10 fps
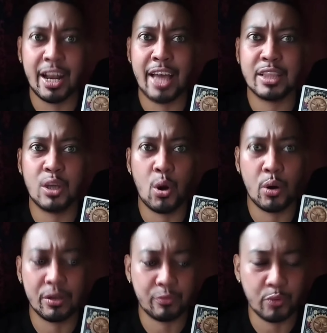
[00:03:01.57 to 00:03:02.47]
let
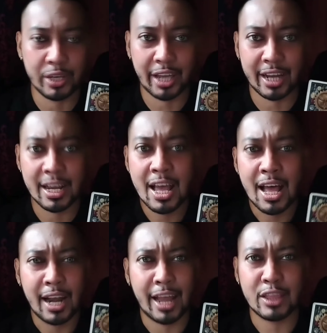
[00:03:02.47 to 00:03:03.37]
go, if we can
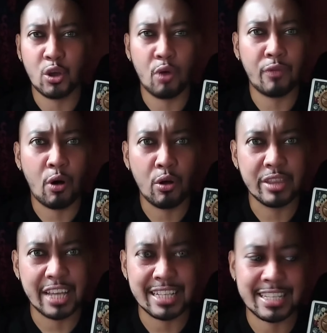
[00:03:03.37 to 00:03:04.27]
let go of all
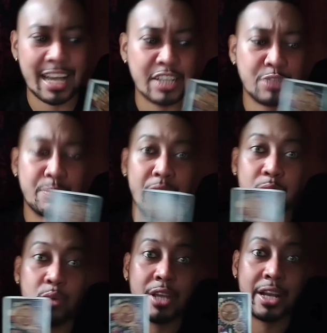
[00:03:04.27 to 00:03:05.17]
the
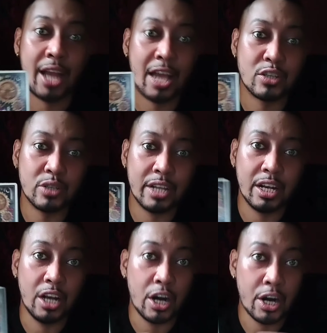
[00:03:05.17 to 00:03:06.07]
attachment, we can actually
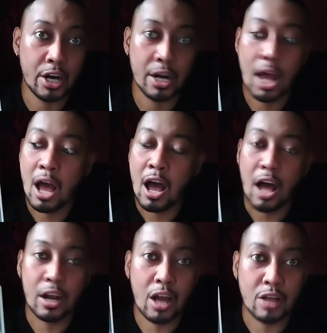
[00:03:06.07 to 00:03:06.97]
learn
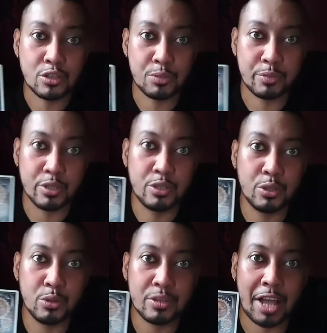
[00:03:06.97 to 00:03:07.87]
a lot to
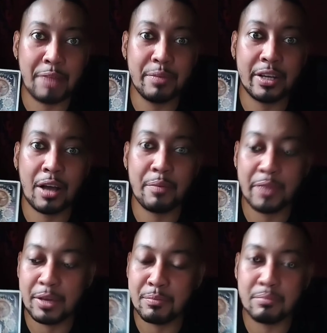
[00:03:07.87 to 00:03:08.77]
produce and
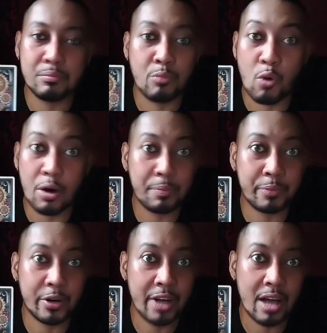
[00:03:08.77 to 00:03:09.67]
becoming more
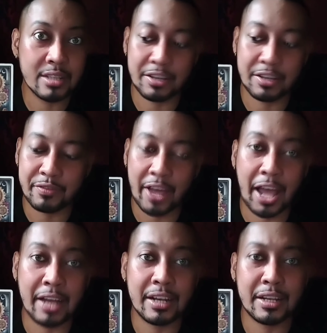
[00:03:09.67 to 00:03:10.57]
productive.
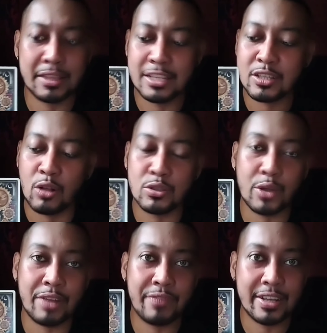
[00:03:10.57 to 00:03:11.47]
And this also
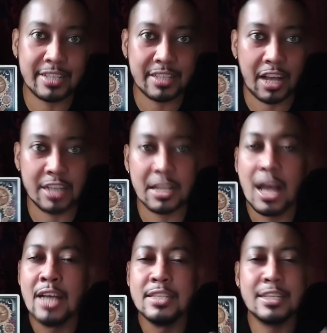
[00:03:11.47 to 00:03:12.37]
advises us
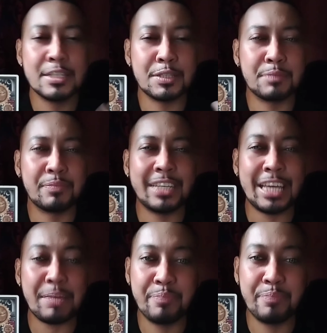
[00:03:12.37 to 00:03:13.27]
just
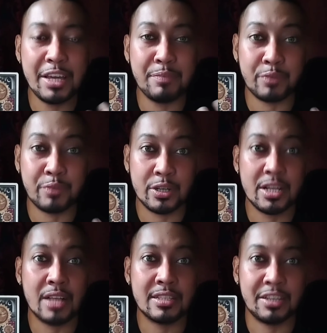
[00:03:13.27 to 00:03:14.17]
keep being
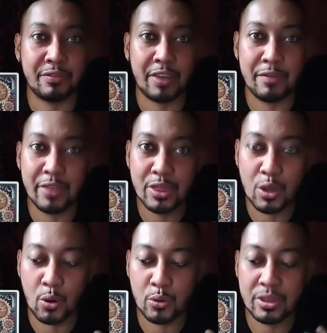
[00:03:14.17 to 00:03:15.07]
productive, even
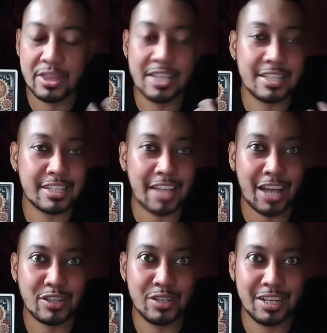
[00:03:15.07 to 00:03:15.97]
though this is
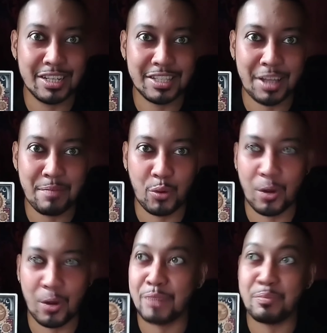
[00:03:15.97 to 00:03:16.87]
actually December
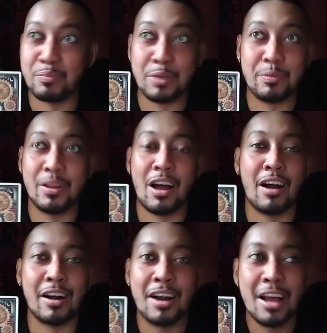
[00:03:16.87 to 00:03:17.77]
where people
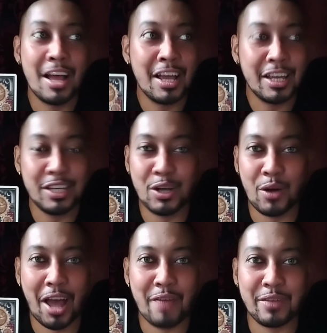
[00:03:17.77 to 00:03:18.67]
are, you know,
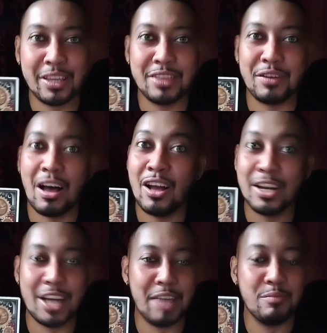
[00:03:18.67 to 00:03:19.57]
having the
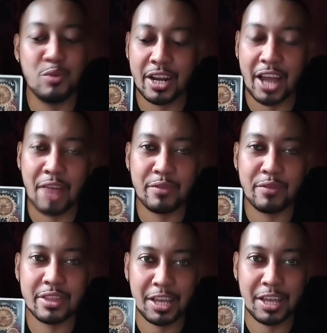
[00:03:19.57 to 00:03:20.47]
holiday mood and
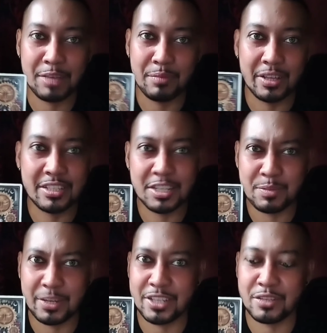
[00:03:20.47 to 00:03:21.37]
everything. But just
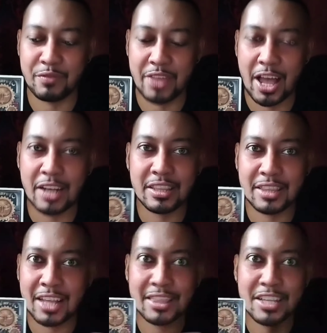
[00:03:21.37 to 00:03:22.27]
because of that,
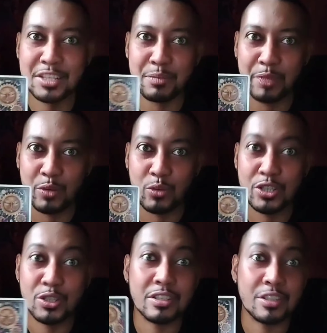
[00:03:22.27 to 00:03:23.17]
that doesn't mean we
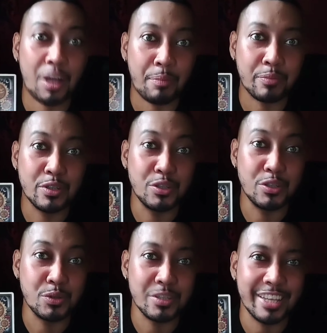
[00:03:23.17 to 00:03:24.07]
should stop
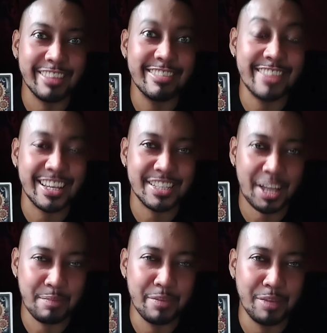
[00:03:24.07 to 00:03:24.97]
producing things
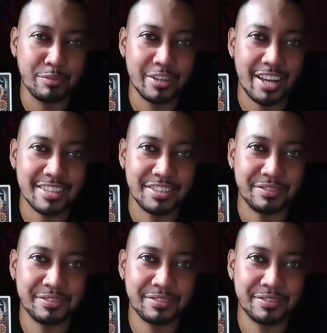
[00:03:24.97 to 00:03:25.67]
and being productive.